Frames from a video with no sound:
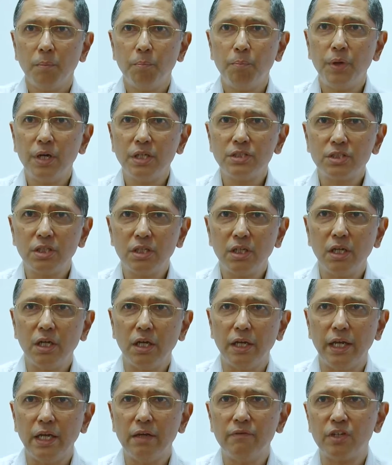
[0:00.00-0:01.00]
Personal
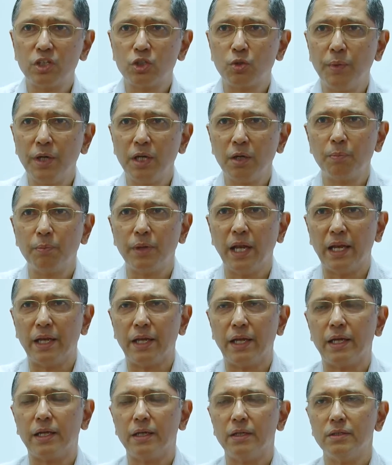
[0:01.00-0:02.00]
investment
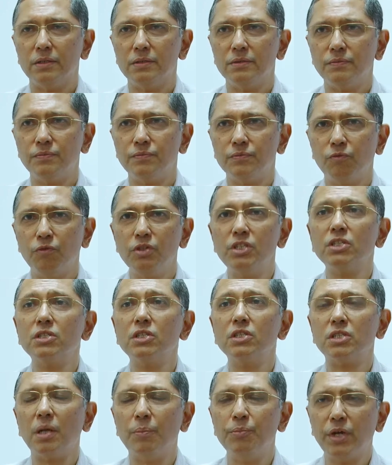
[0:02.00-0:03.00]
planning, which is
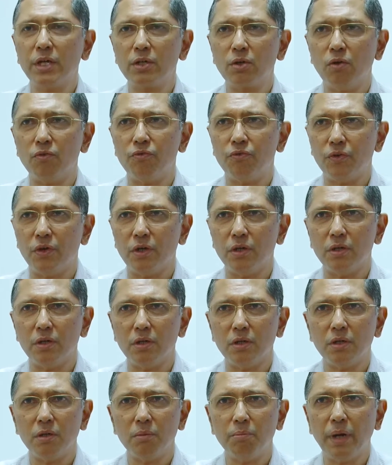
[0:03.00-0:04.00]
the subject of
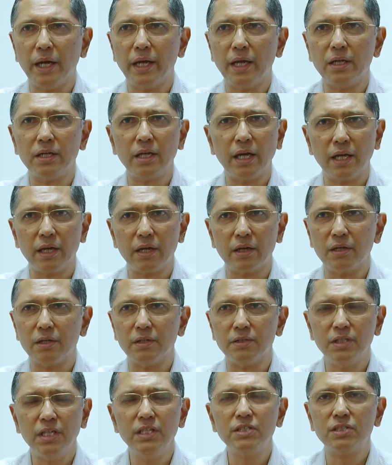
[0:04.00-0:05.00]
my entire
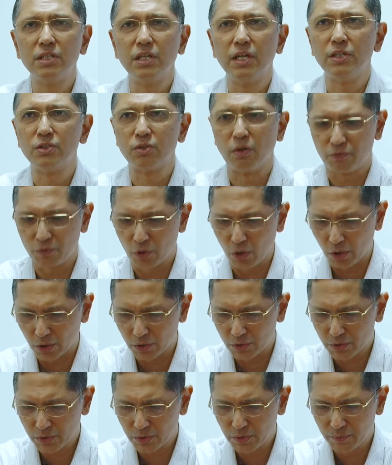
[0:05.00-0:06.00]
these series of
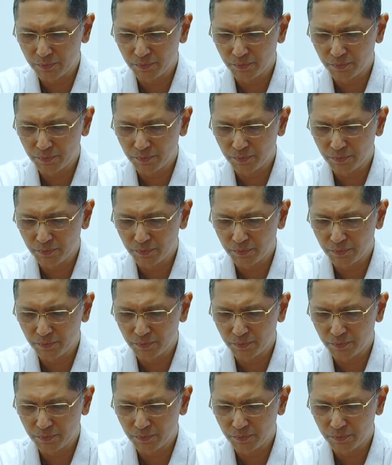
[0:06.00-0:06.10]
talks.